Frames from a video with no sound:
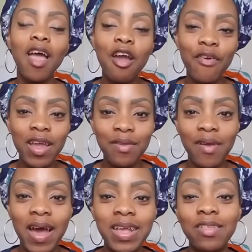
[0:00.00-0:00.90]
All right, you
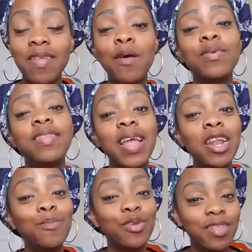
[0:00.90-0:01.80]
guys. So that was day
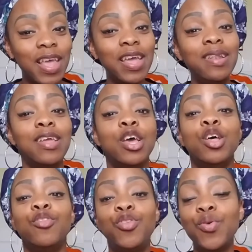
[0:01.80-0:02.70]
number 10.
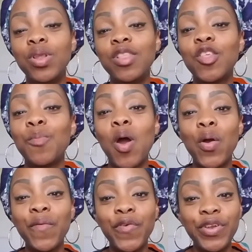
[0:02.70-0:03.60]
Tune in
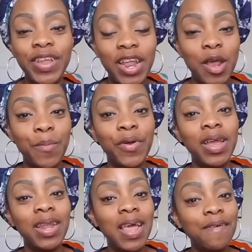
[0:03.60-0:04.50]
tomorrow for day number
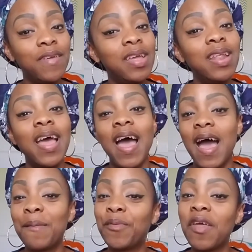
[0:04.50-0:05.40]
11.
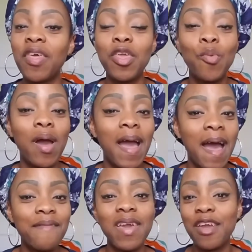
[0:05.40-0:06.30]
I pray that you will
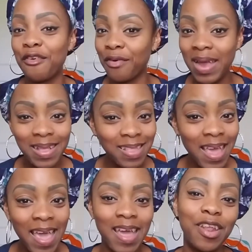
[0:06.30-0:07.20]
have a great
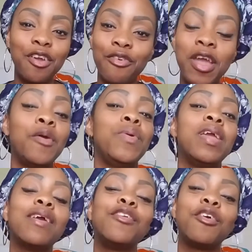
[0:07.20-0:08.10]
day and a great
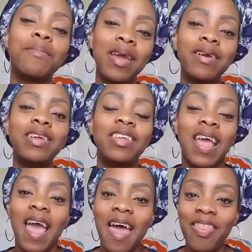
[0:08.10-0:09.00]
week in your marriage
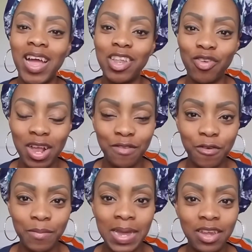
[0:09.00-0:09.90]
and that
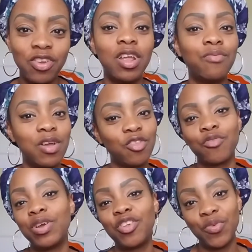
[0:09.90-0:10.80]
transformation and
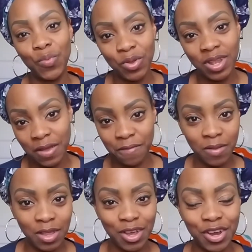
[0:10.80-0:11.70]
restoration will
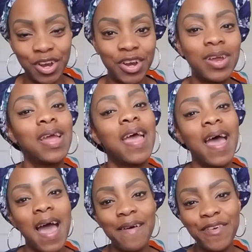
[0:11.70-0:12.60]
definitely occur.
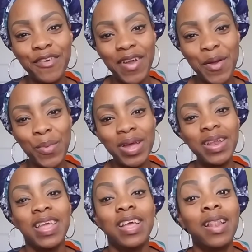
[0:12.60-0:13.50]
Have a great
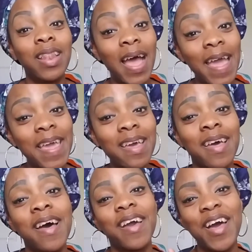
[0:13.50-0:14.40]
one. Like,
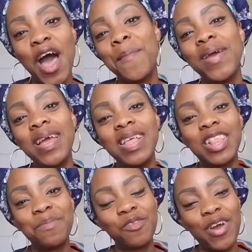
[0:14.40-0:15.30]
comment, and
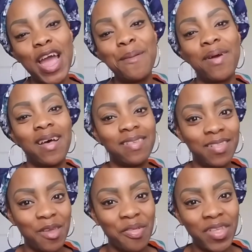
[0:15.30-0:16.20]
subscribe. I'll
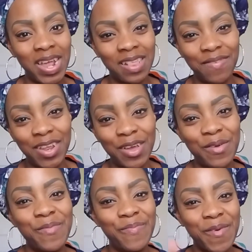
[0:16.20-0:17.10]
see you on the next video.
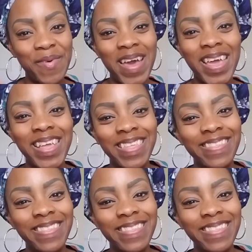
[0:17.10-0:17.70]
Bye-bye.